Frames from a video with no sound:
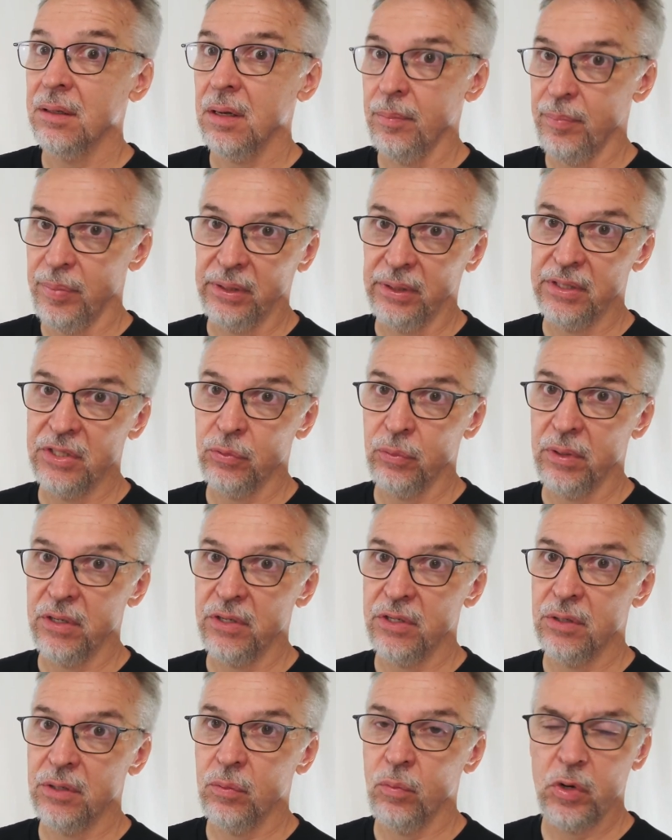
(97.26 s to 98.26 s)
a billet
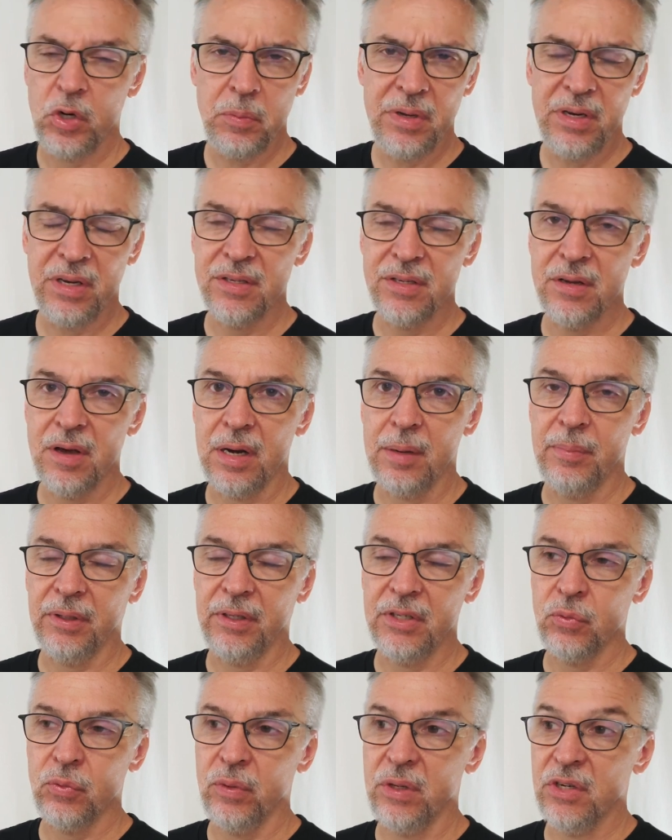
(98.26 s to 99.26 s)
switch. What do you mean it's not a
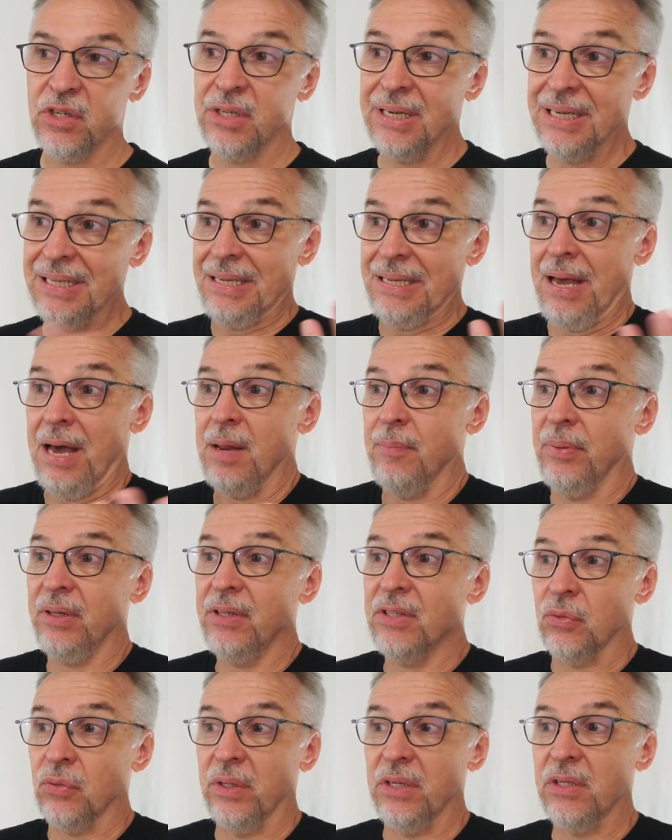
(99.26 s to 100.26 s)
billet switch? It's not a
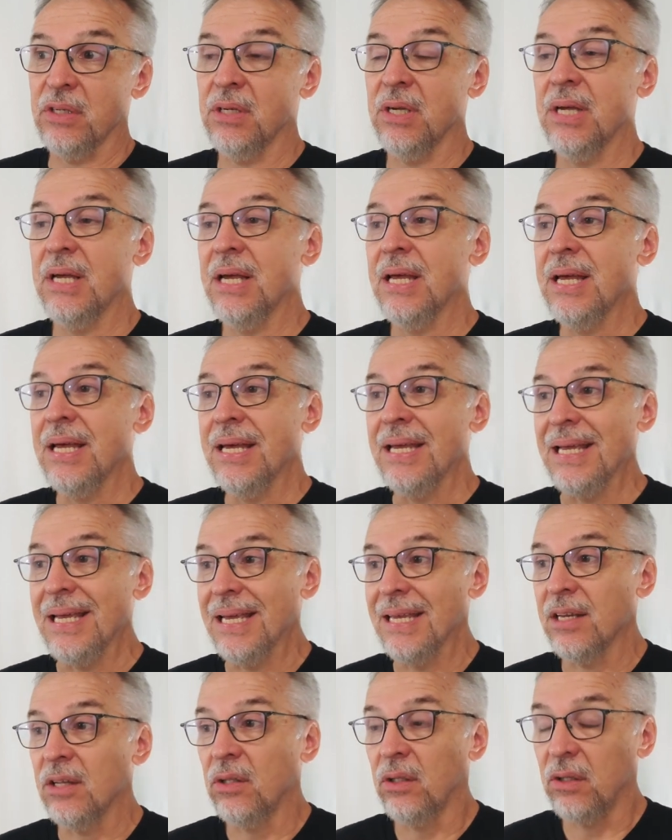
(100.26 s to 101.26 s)
billet switch.
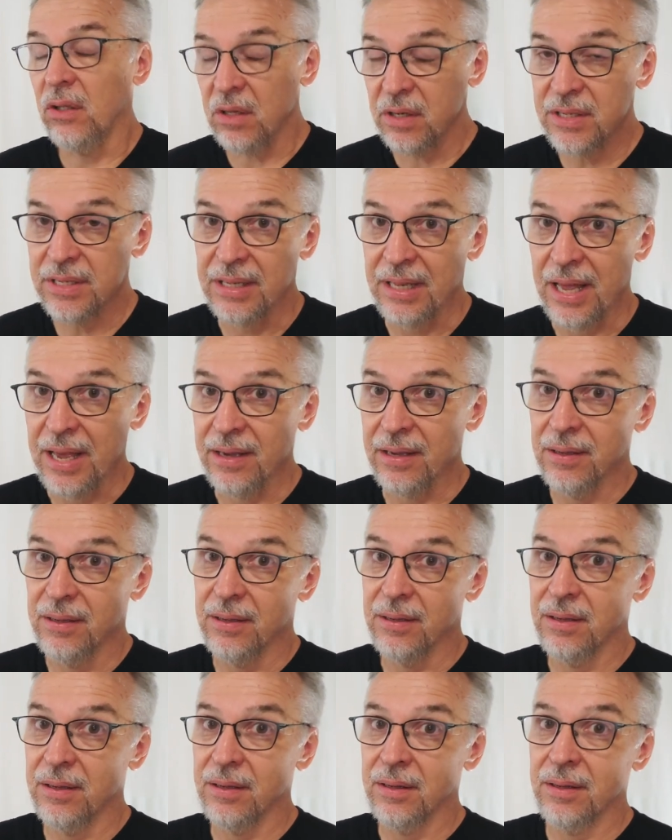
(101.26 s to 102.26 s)
It looks like
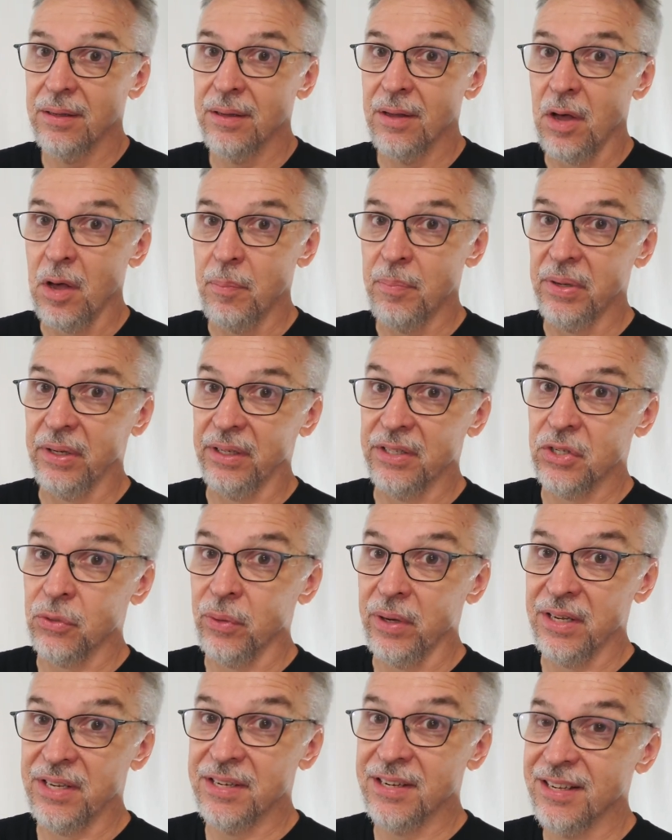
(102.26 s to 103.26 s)
a billet
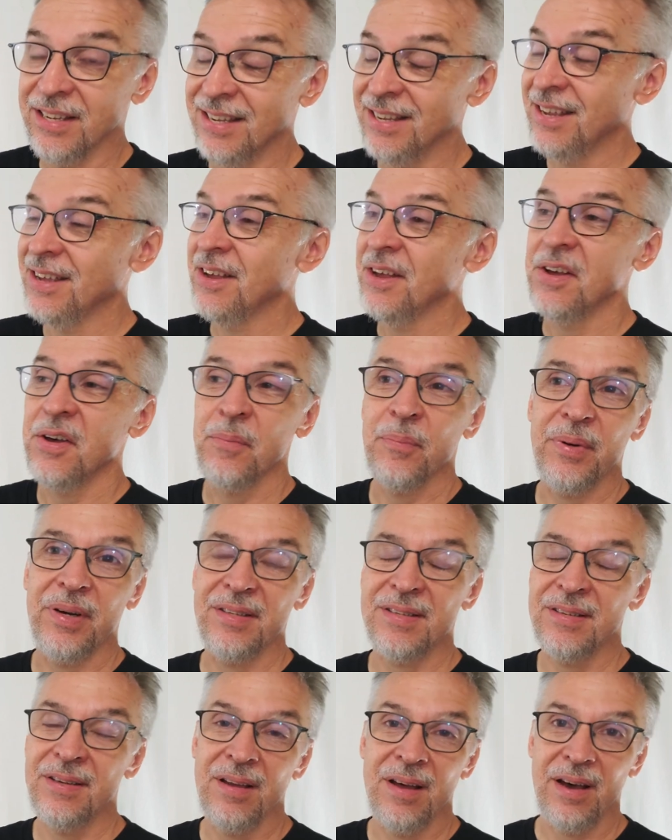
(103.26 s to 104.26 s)
switch, but
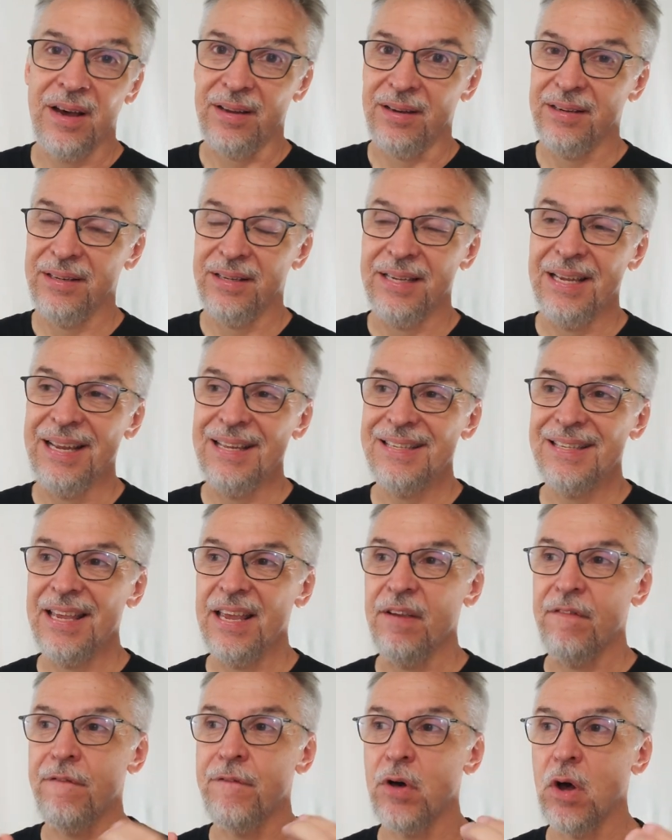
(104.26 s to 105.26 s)
it's not. It's
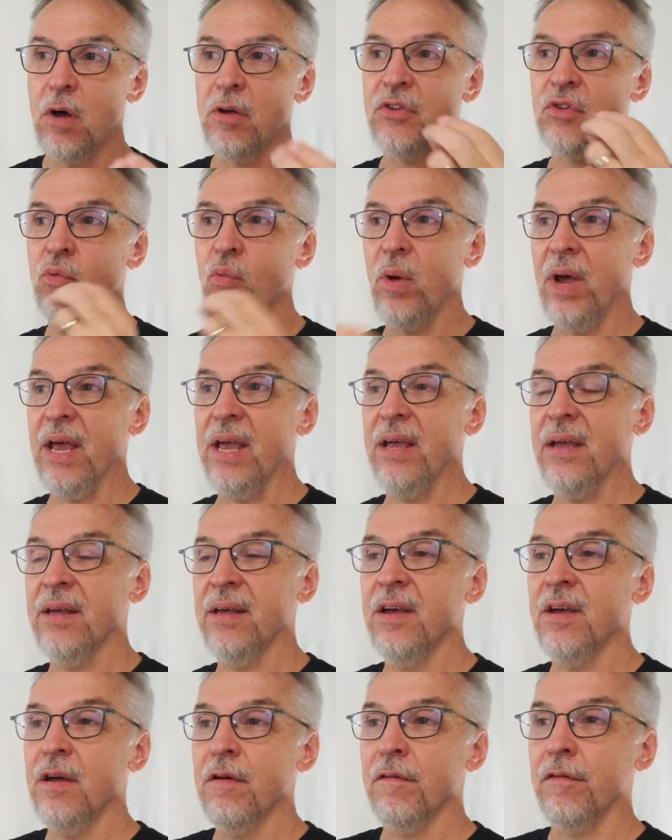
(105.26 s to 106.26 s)
a false way
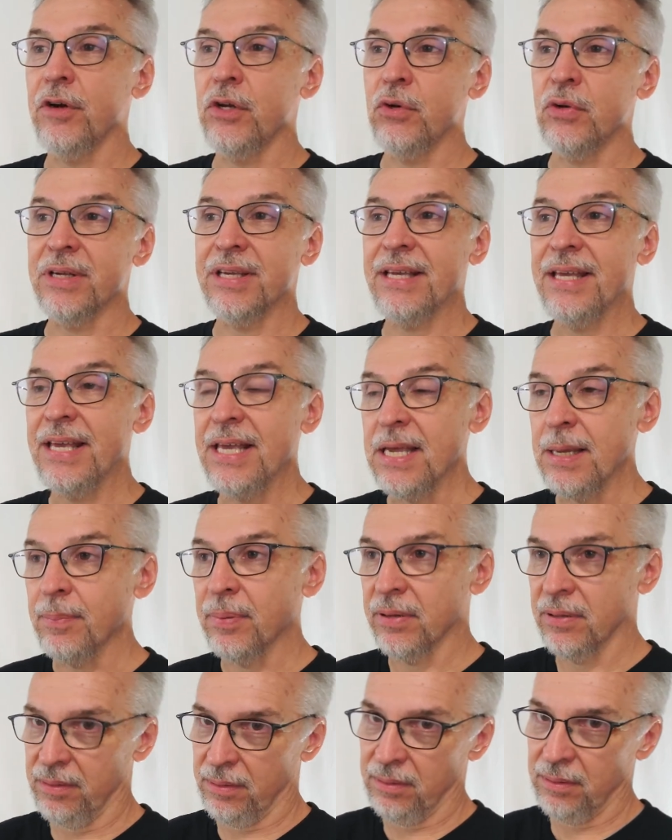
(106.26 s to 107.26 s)
for you
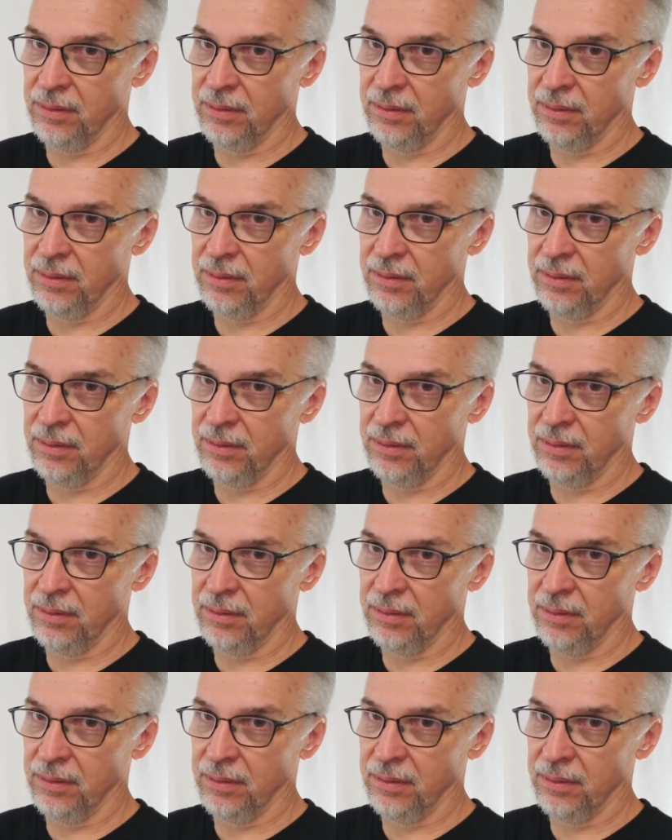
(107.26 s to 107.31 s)
to